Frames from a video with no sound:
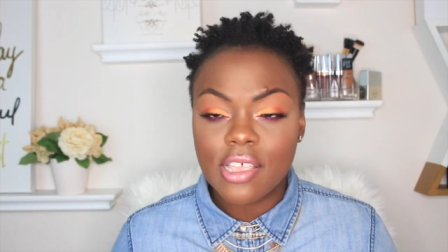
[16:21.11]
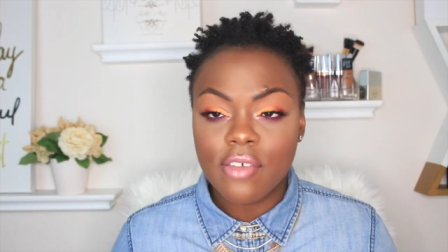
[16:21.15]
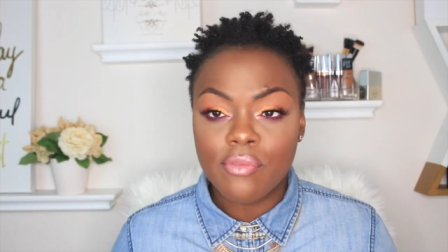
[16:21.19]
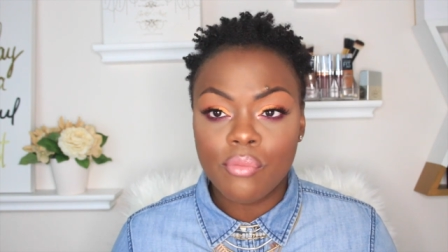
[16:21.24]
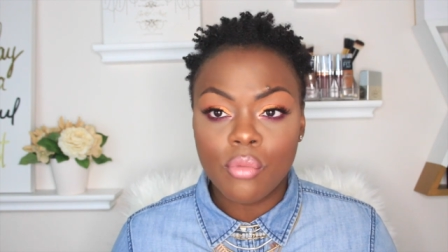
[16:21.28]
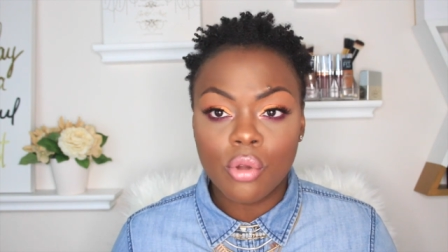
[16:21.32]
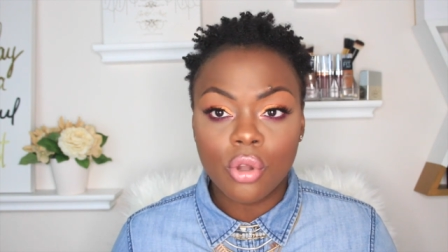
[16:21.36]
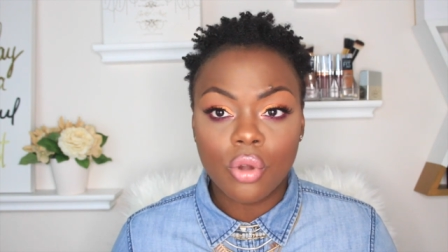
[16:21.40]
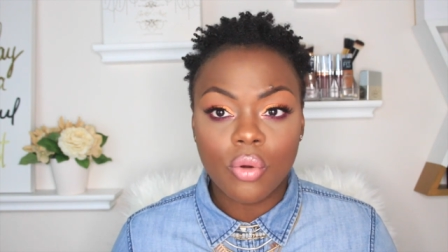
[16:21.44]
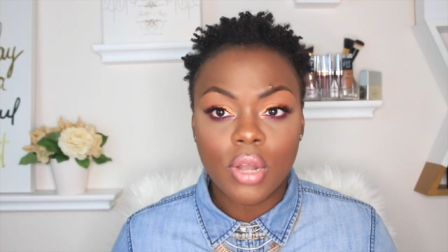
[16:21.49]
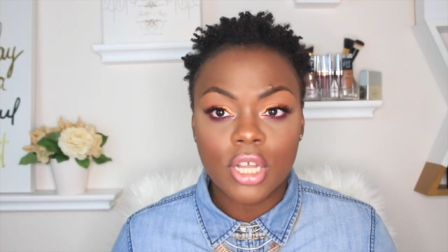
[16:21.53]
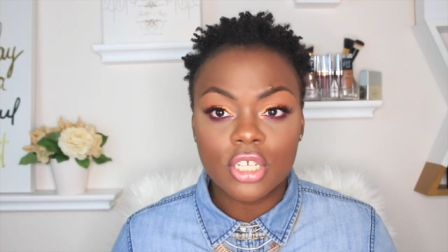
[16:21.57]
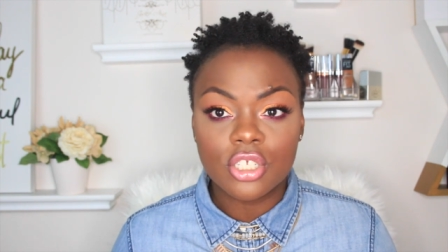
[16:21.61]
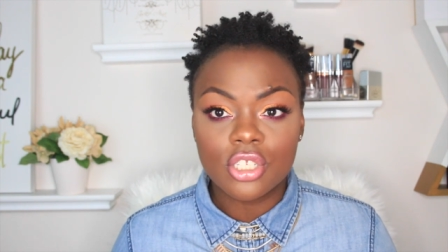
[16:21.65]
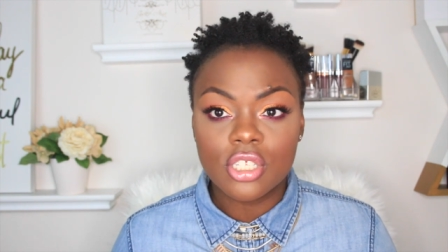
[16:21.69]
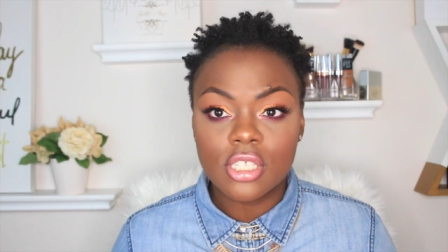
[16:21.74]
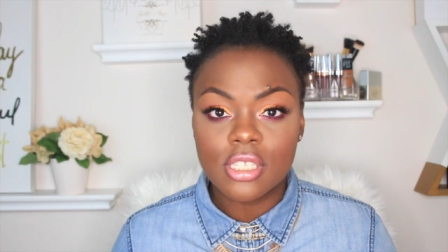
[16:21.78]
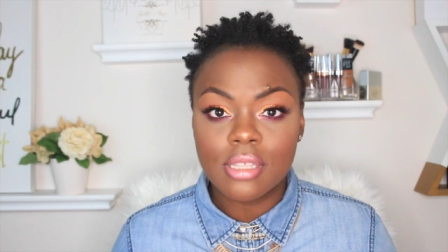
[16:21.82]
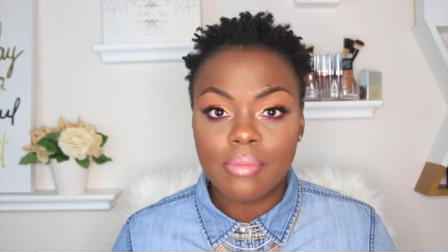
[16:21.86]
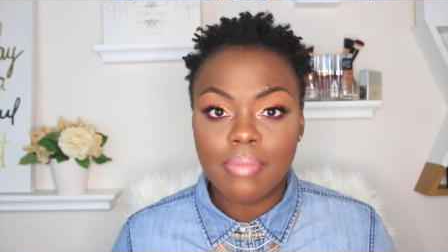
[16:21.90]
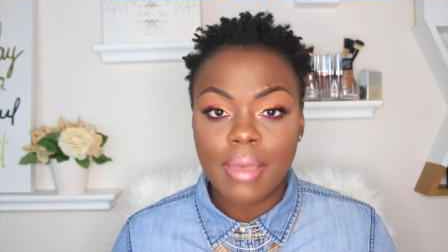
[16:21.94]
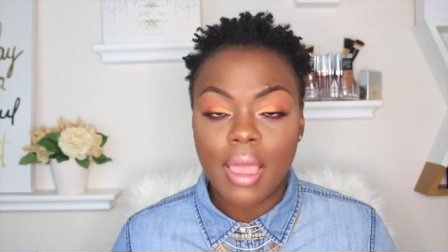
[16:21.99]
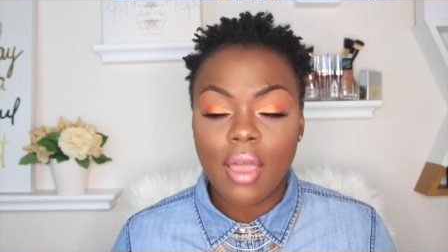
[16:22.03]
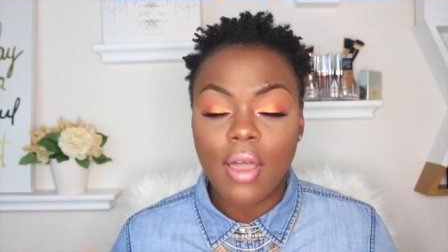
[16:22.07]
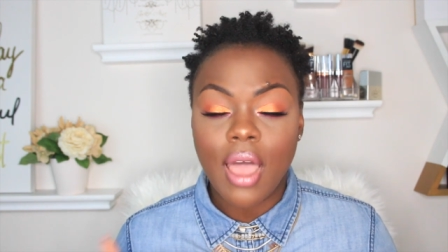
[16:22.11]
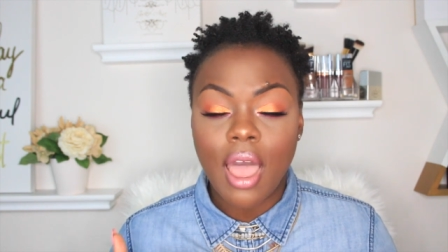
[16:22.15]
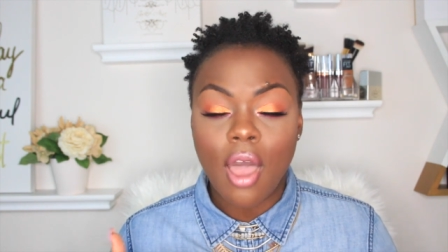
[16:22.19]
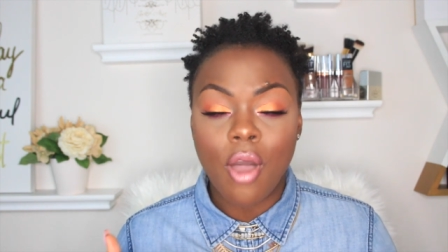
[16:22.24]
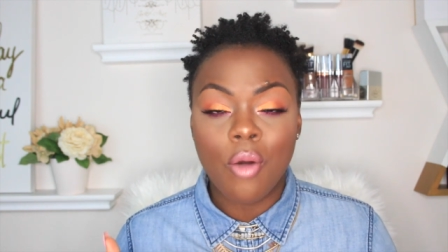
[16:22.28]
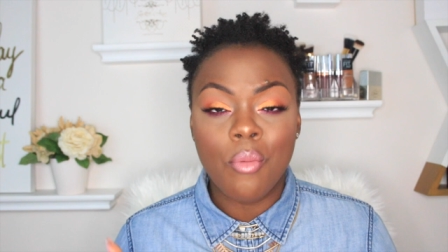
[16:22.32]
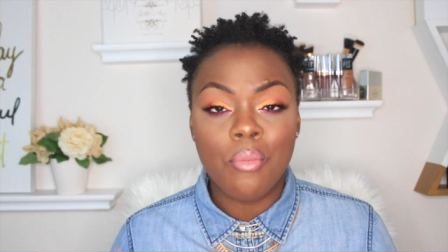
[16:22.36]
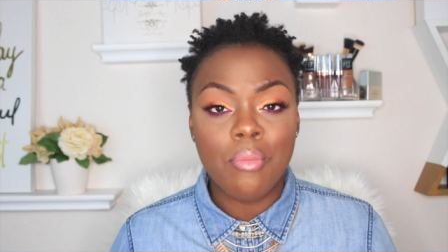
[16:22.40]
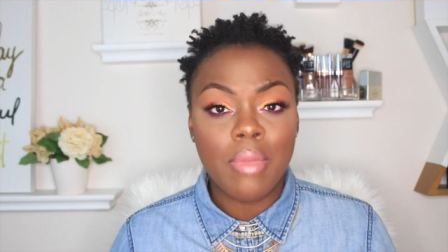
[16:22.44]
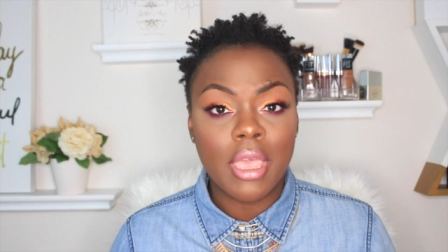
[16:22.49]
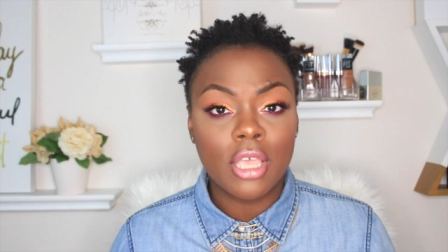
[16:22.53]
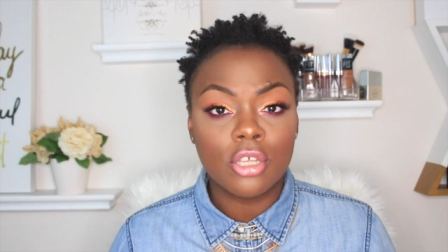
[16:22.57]
have more questions about,
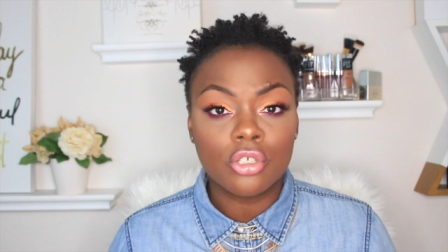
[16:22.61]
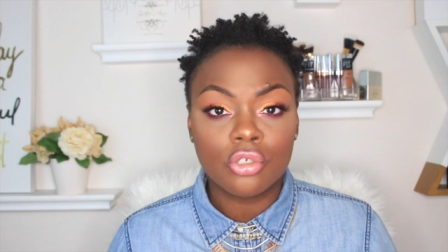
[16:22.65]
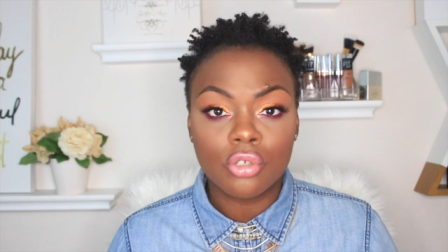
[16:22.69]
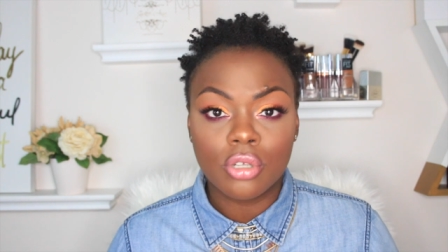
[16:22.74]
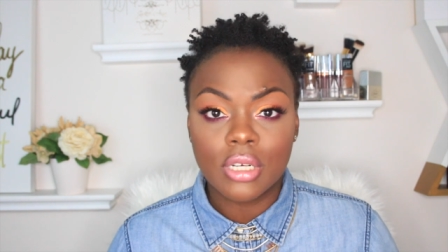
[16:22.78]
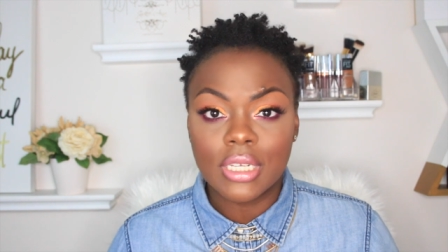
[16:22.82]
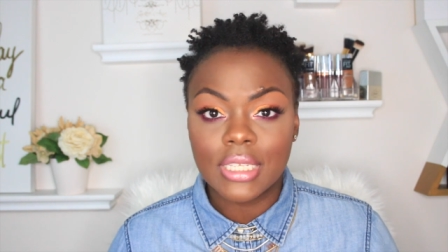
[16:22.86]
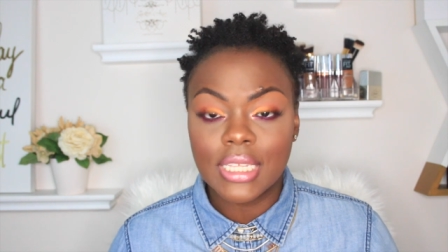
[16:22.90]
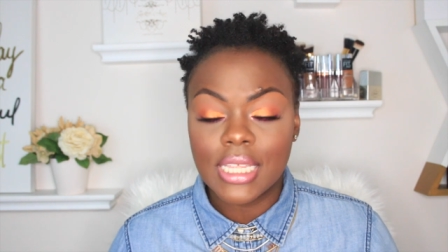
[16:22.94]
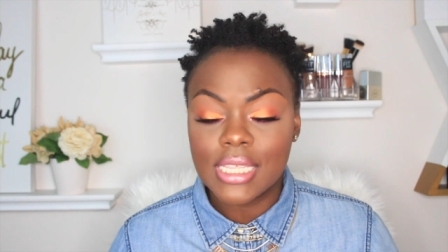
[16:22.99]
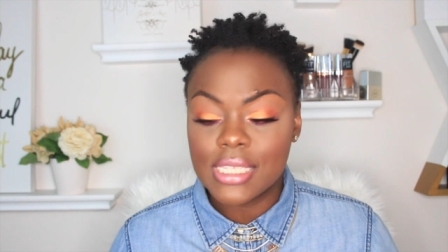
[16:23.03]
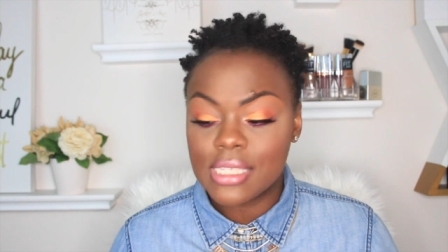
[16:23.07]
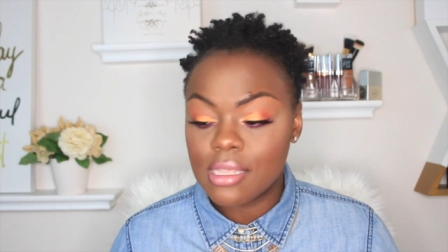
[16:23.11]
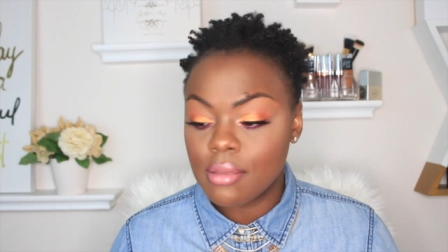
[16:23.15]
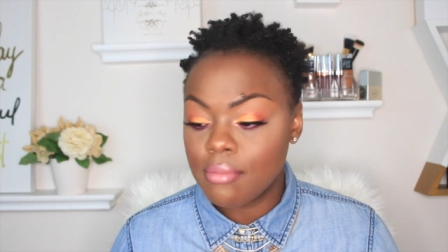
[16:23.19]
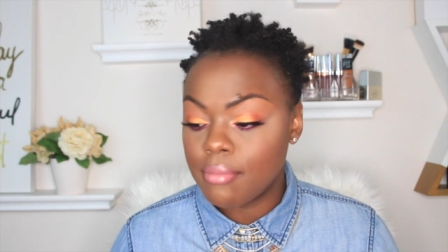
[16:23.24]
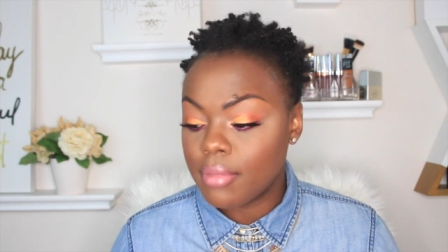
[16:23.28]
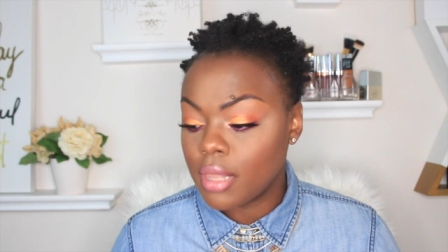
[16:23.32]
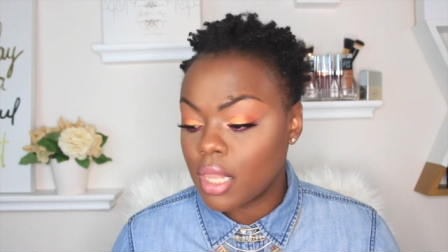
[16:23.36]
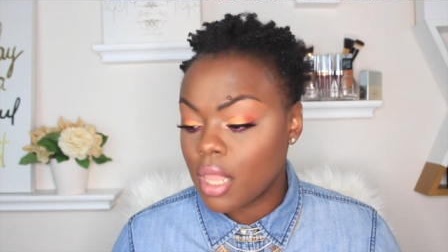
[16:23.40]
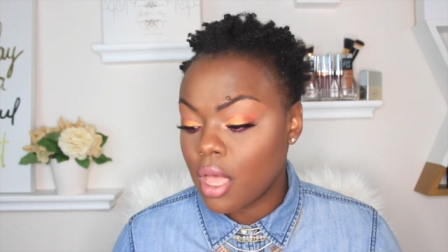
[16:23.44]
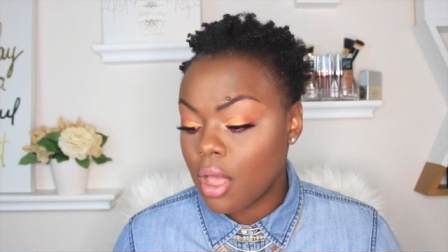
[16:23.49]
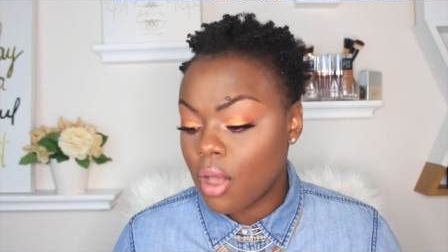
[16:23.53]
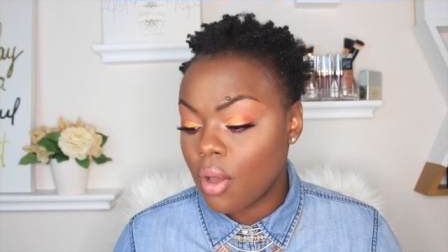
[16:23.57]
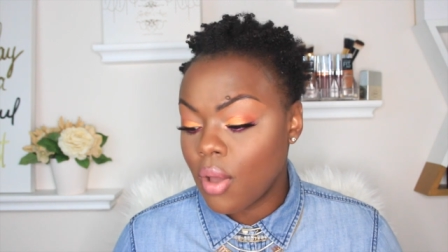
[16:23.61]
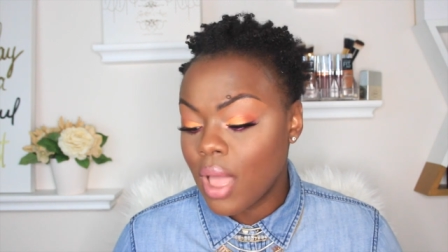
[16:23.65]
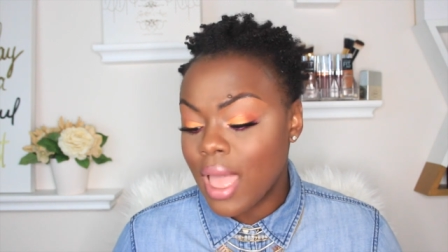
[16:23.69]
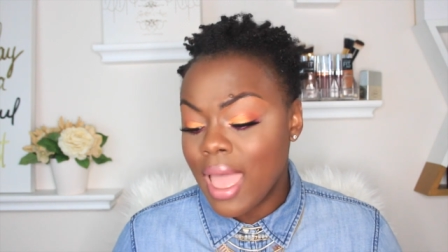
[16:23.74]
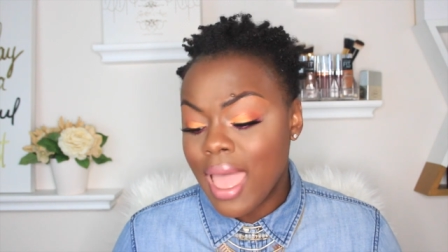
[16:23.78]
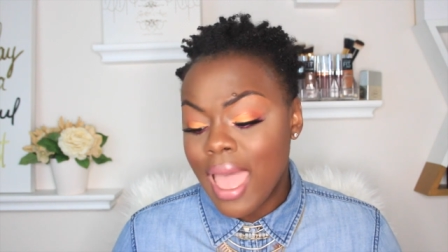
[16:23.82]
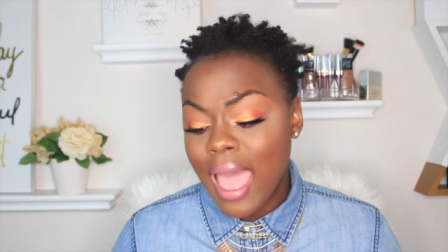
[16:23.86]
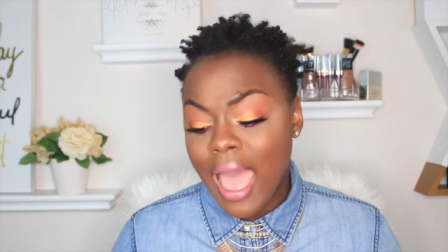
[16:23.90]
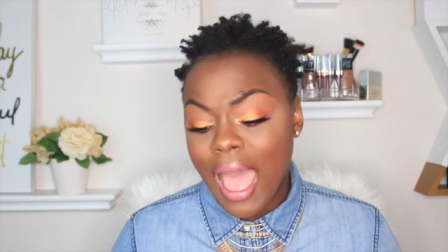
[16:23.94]
I'll make sure to list them below.